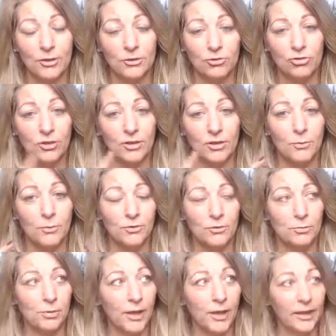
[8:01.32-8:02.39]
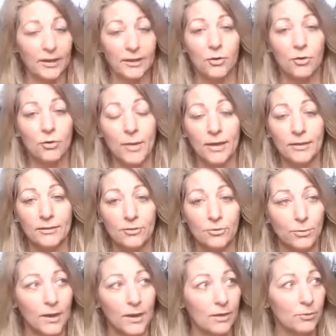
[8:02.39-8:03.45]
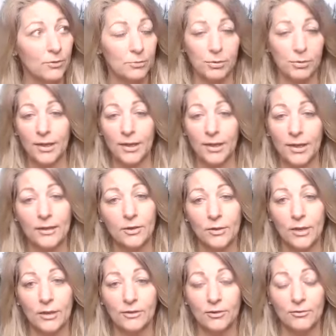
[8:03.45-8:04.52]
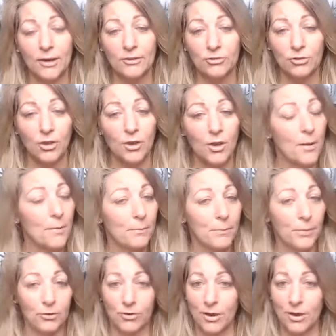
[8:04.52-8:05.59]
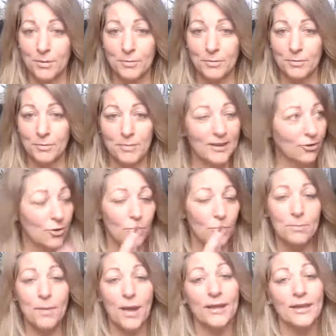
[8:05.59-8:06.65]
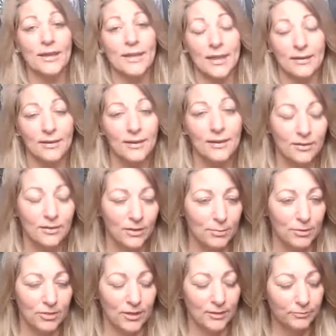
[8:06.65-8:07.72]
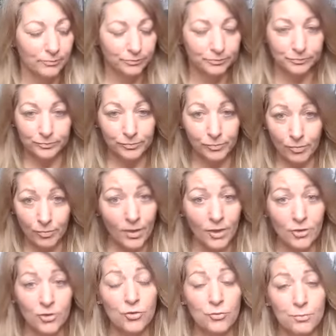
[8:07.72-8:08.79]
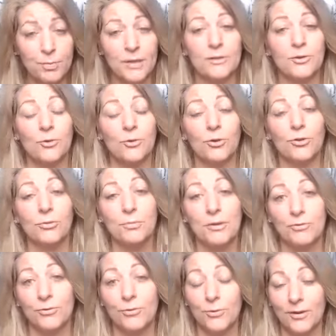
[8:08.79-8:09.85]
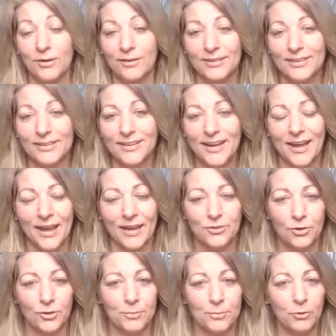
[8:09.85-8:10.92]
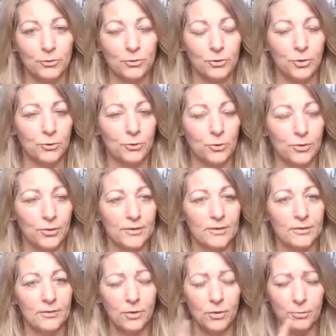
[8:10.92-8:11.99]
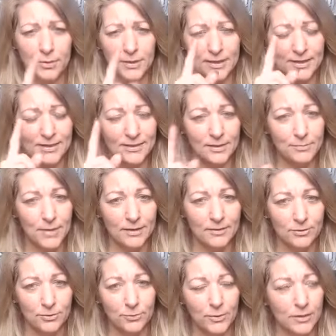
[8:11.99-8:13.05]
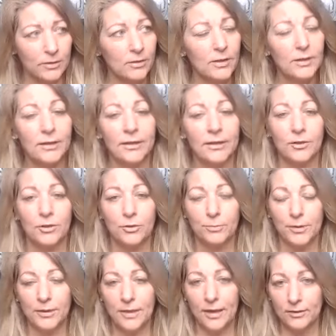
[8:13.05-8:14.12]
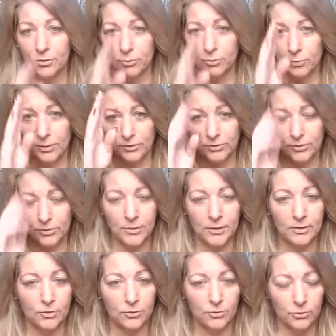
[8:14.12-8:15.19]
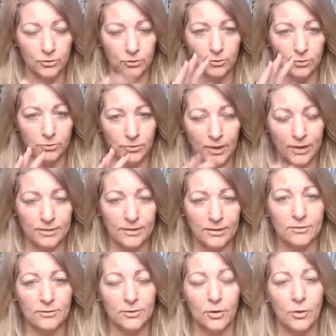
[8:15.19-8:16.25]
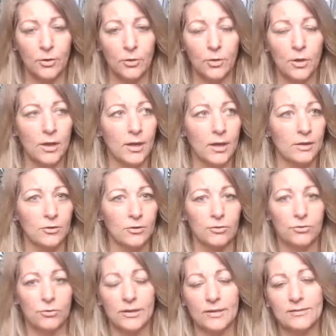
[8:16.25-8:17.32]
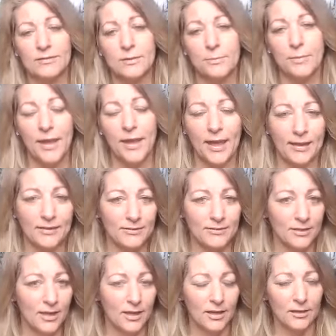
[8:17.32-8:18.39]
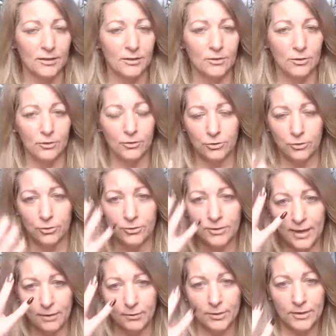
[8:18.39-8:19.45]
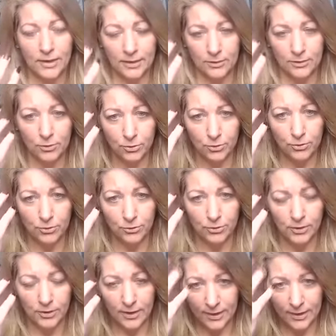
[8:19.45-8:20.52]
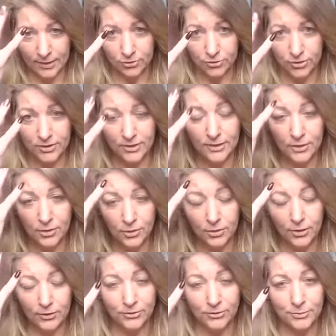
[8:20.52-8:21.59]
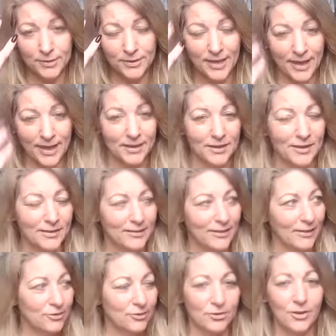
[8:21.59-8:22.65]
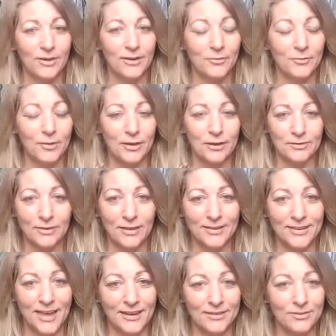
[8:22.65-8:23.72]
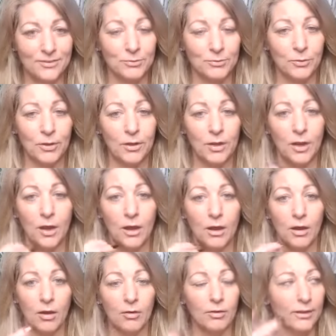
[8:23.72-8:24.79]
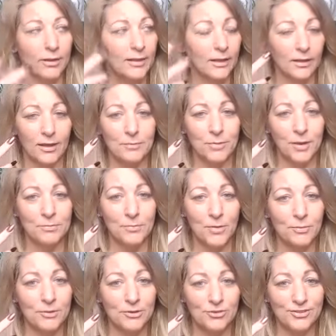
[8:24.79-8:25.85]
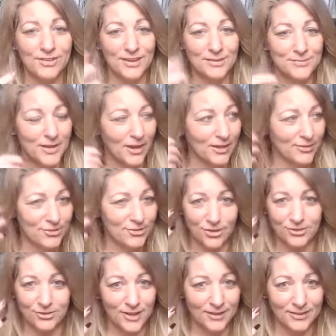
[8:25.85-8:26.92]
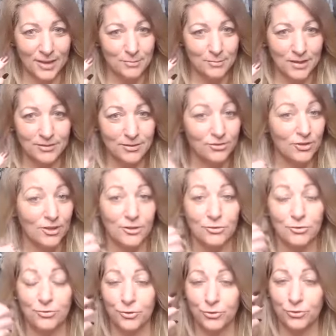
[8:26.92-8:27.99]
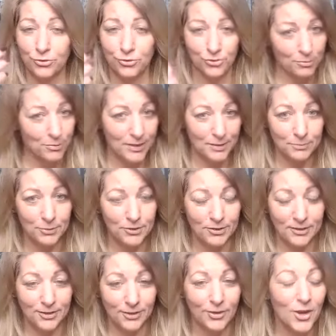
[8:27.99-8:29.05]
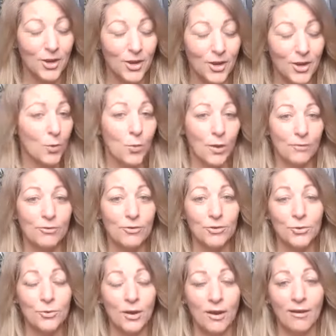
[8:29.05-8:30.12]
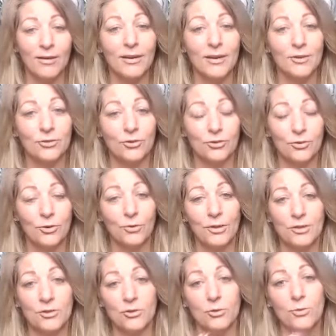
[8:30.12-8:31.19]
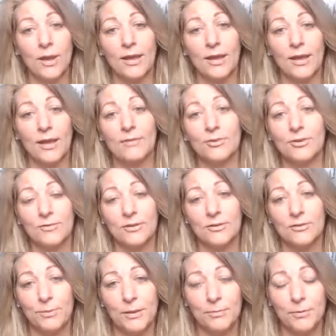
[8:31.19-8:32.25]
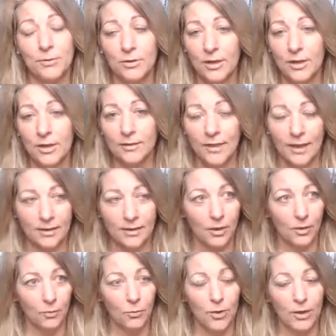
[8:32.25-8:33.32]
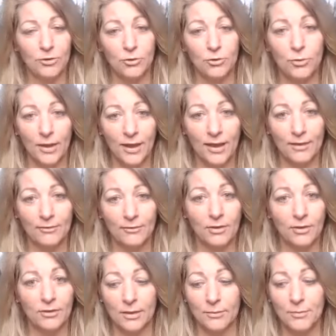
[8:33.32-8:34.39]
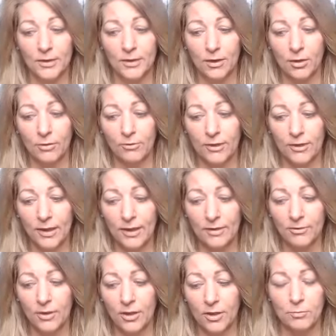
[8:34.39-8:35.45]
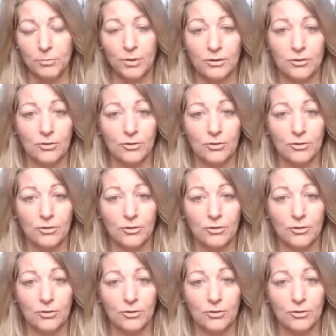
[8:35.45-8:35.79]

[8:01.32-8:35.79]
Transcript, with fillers: shit i wasn't planning on going back this way i wasn't planning on going that direction but you're coming back you're going back again type of thing you've been north before and you're about to go north. And this could be in the medicine wheel. It could be that your wisdom, like you've you've let things go, you've released the past, you're you're now in that northern energy. It could also be that. That just kind of when I said that, it something went, oh, like a light bulb moment just hit me. I just got that message and it's for somebody in particular. Whoever you are, just know that you have to convince people that what you have, they might already have, but